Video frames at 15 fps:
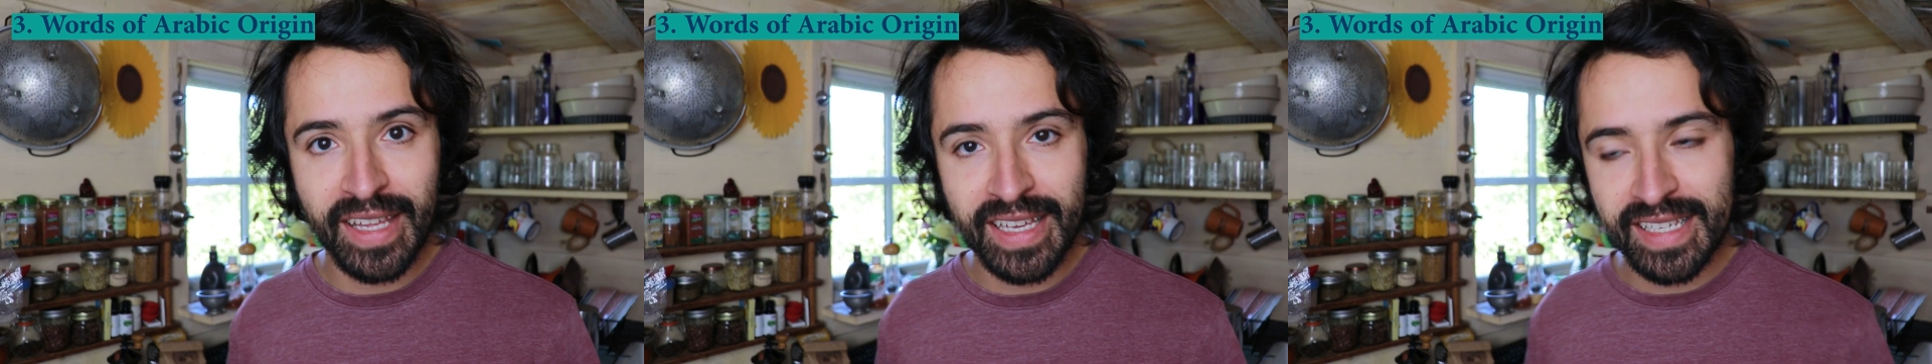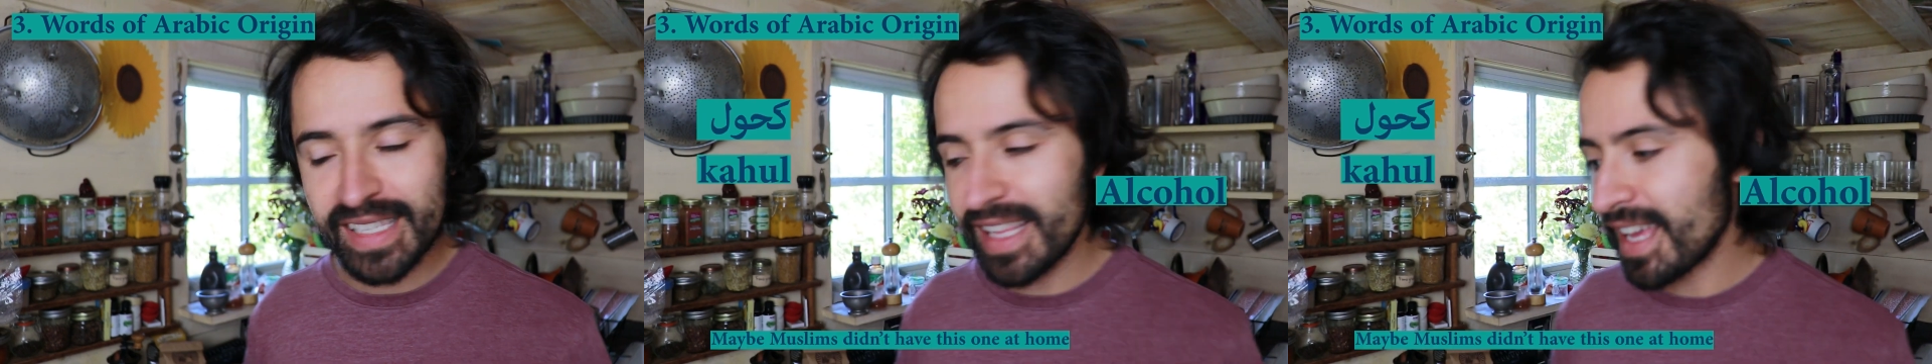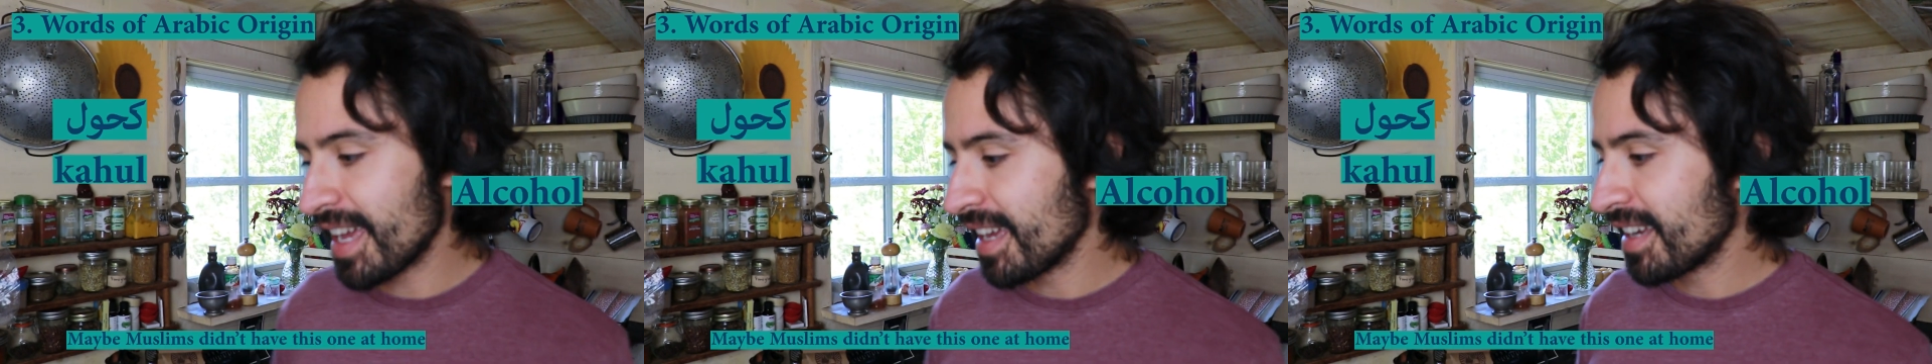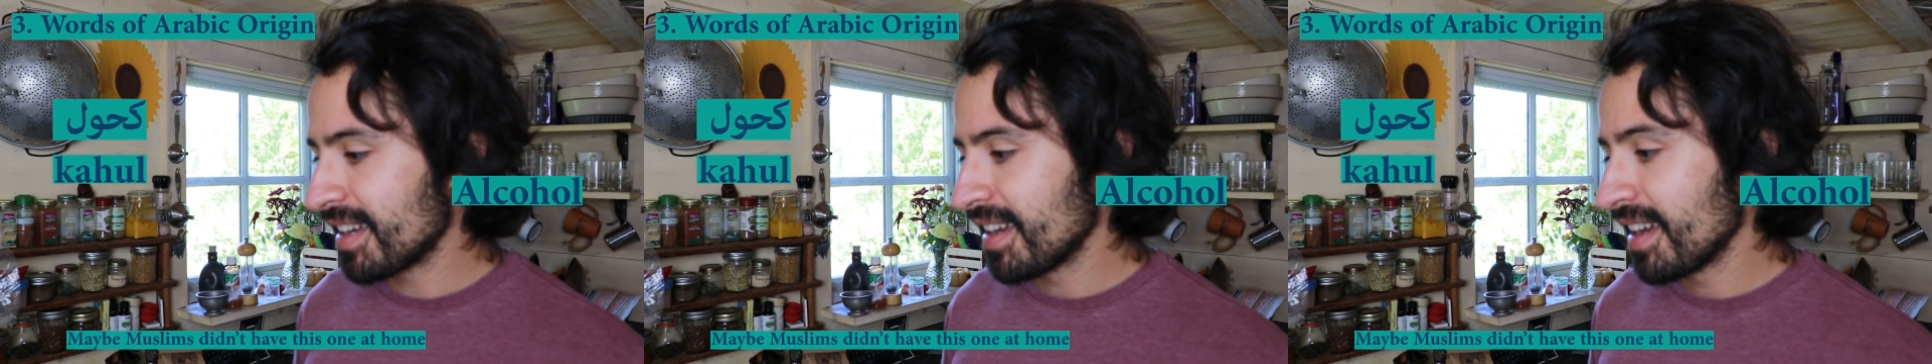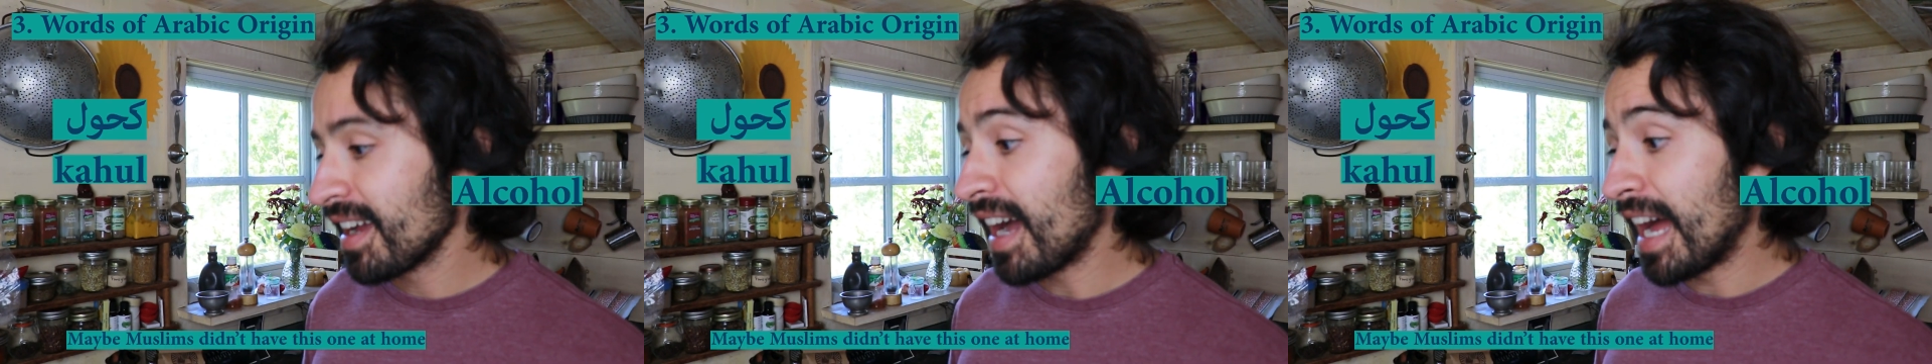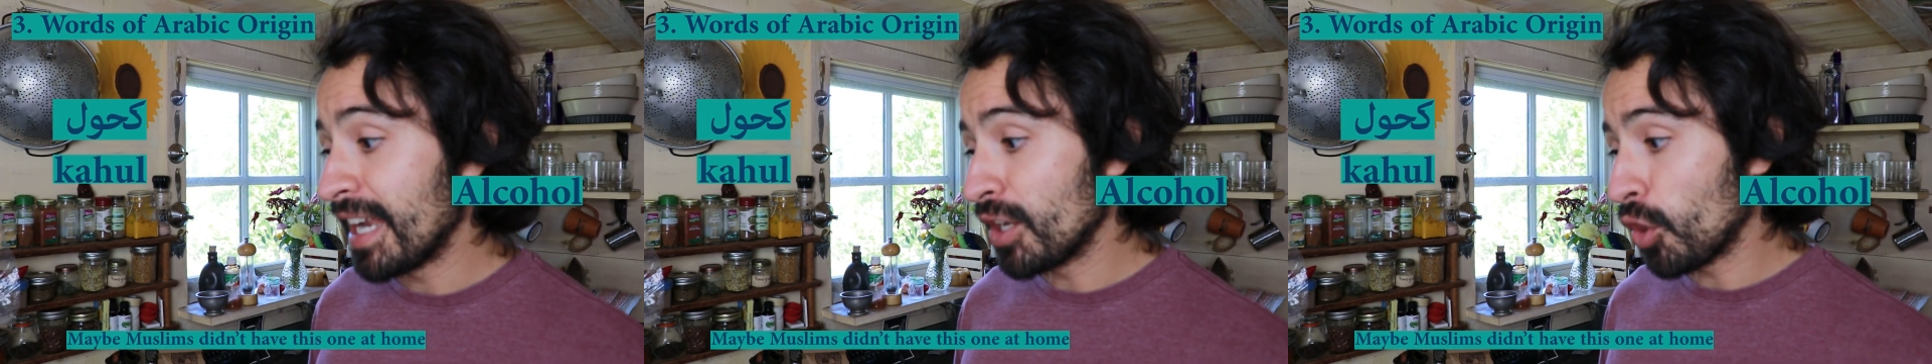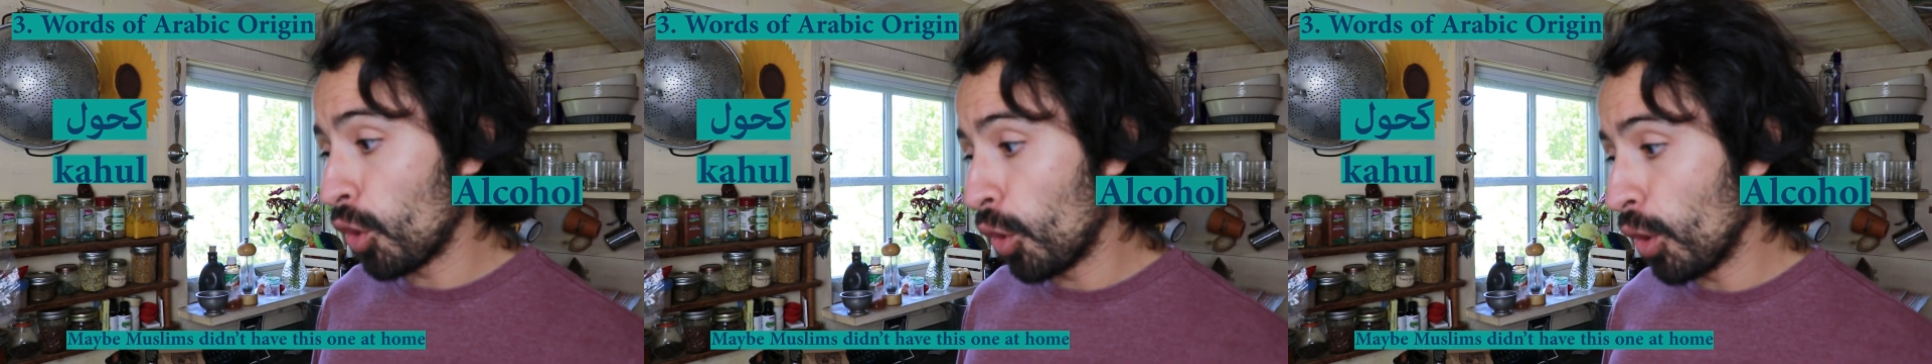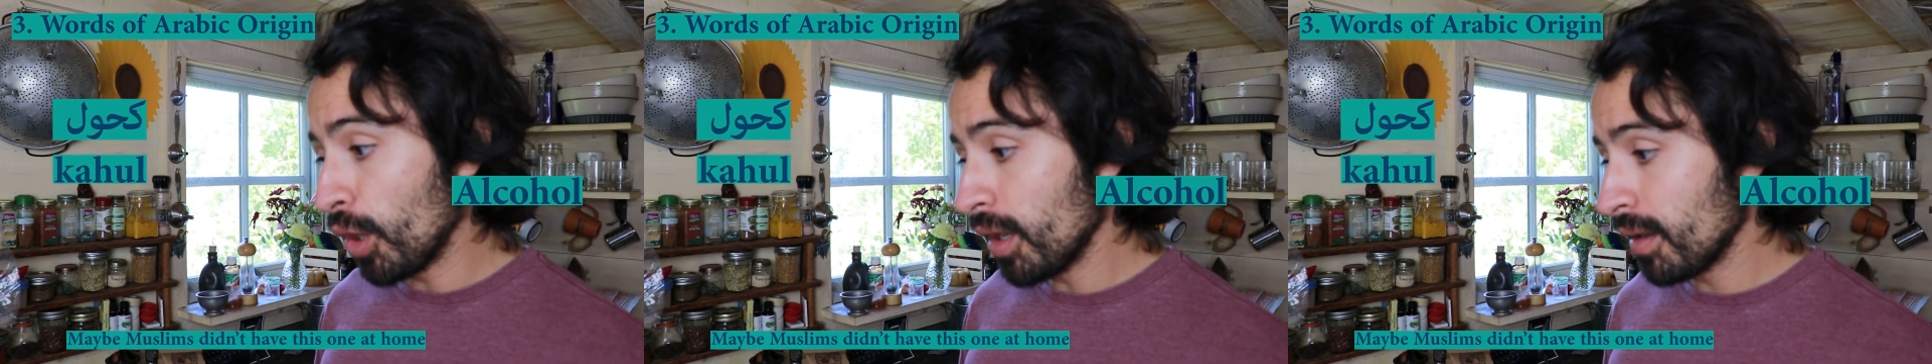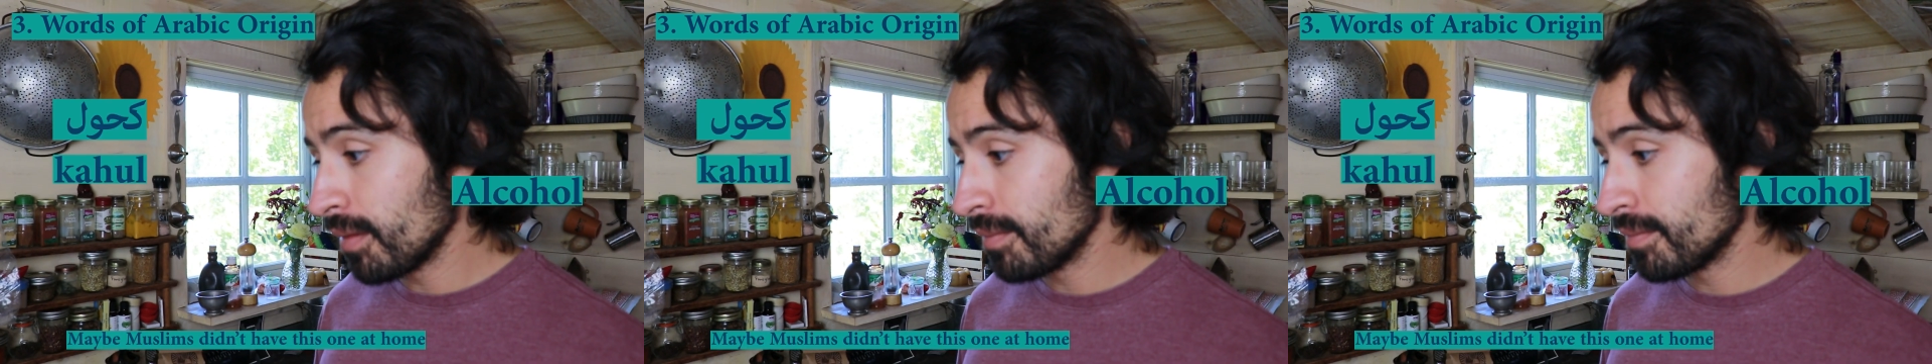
Things like alcohol,